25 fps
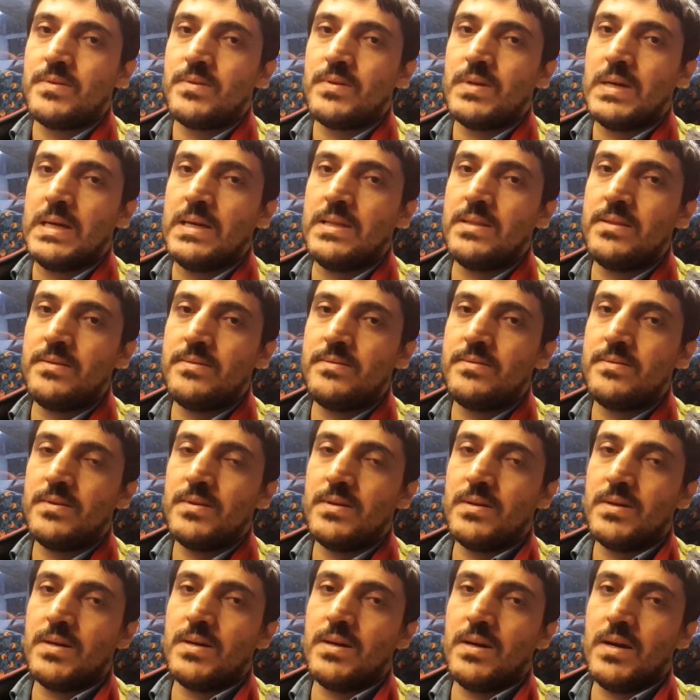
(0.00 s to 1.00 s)
And
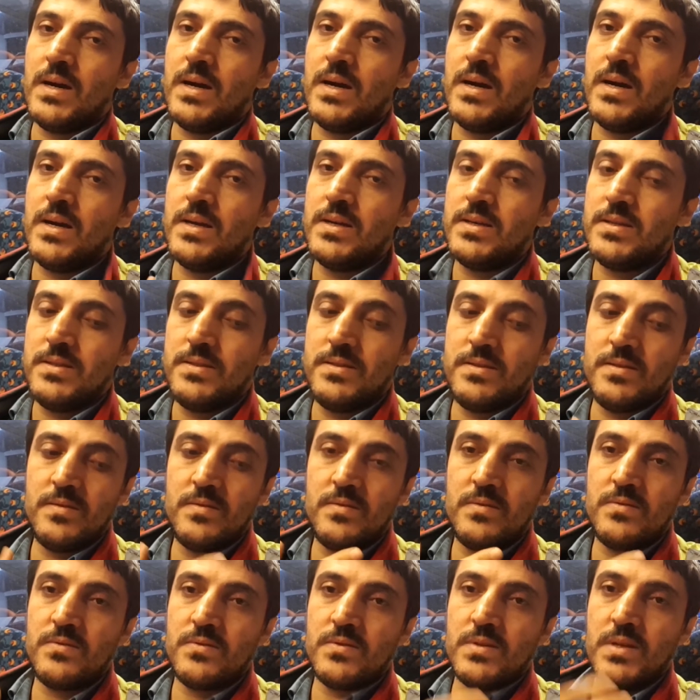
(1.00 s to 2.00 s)
it
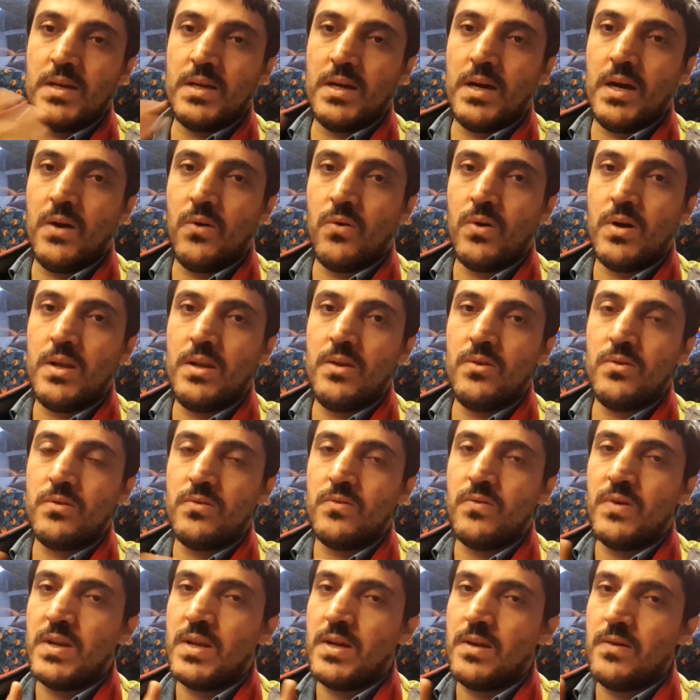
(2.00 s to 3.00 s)
is how I look
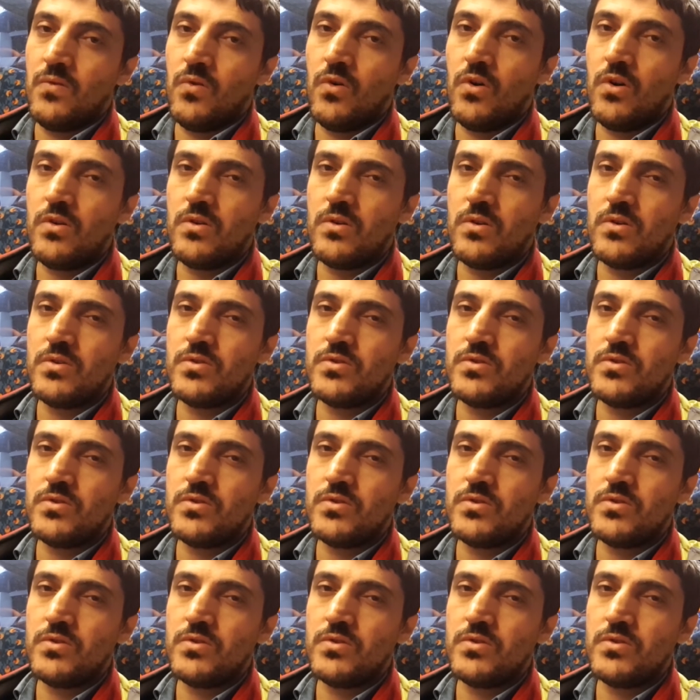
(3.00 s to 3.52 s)
when I work,